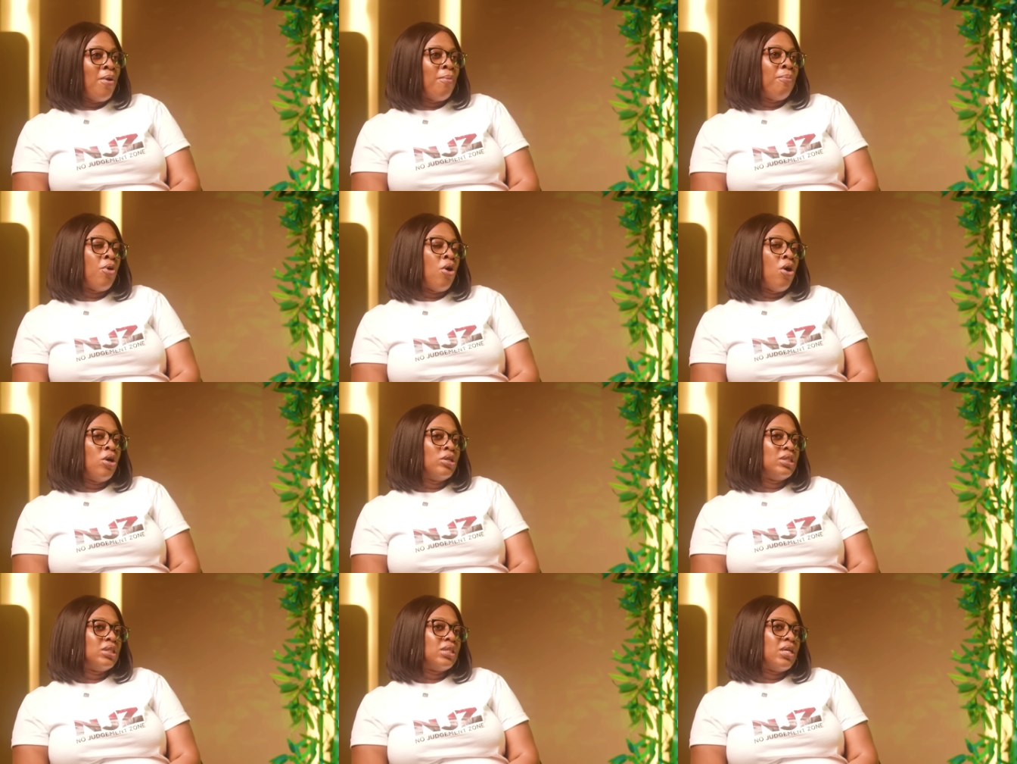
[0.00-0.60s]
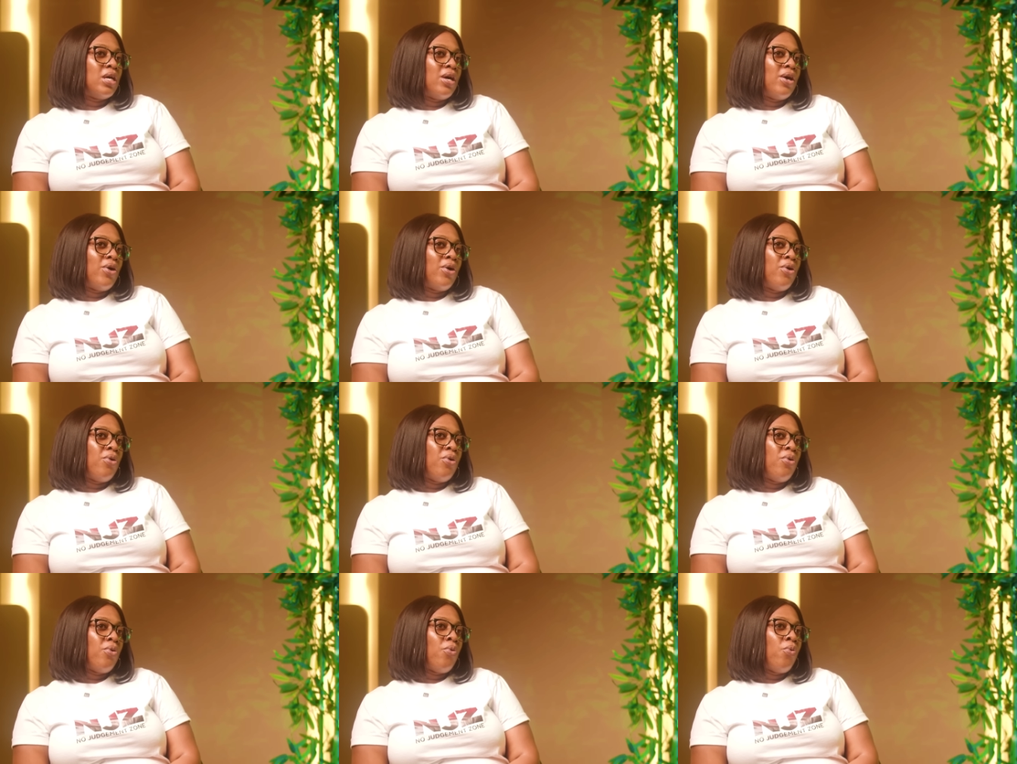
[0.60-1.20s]
But
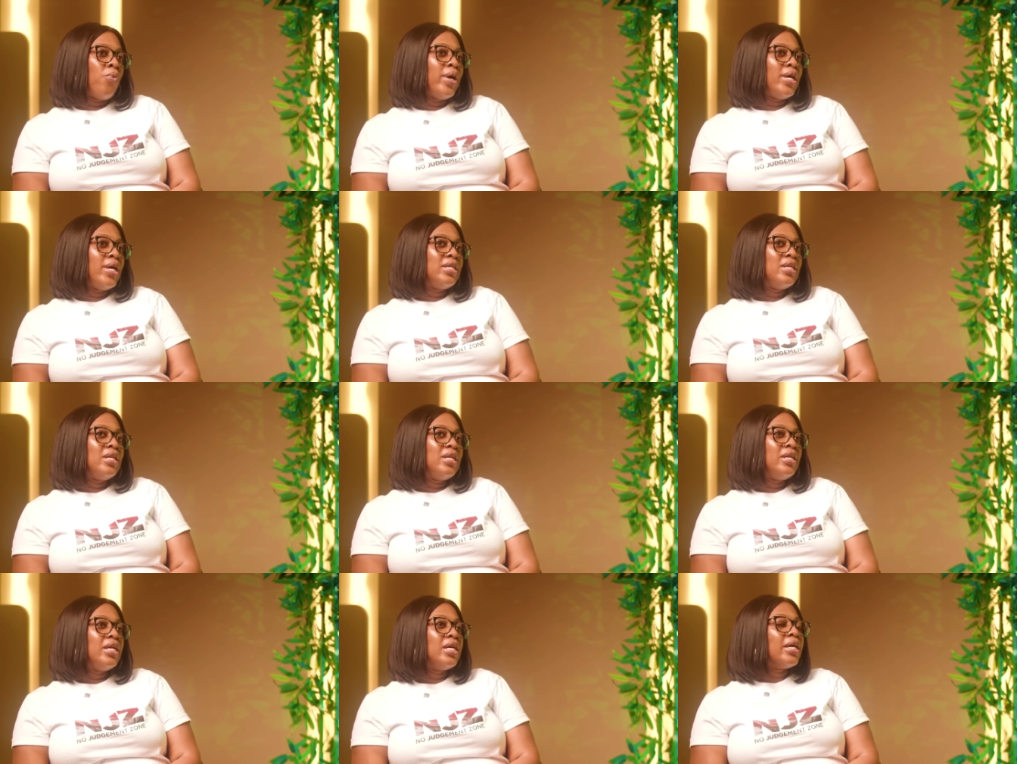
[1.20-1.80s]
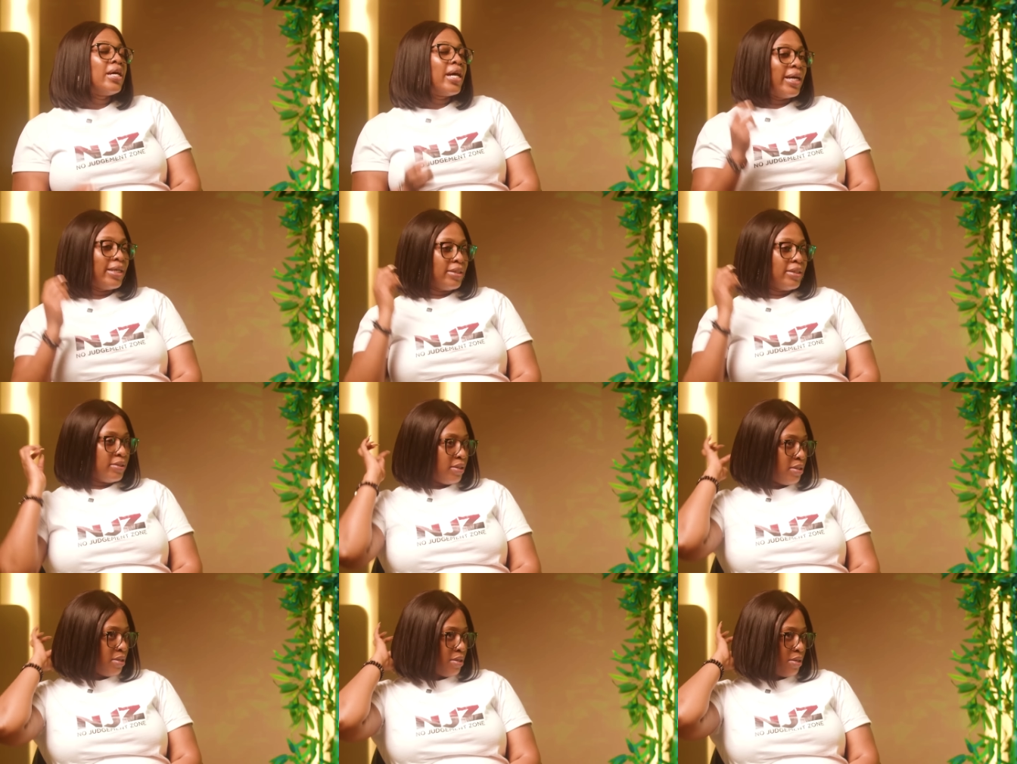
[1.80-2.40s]
weed lingered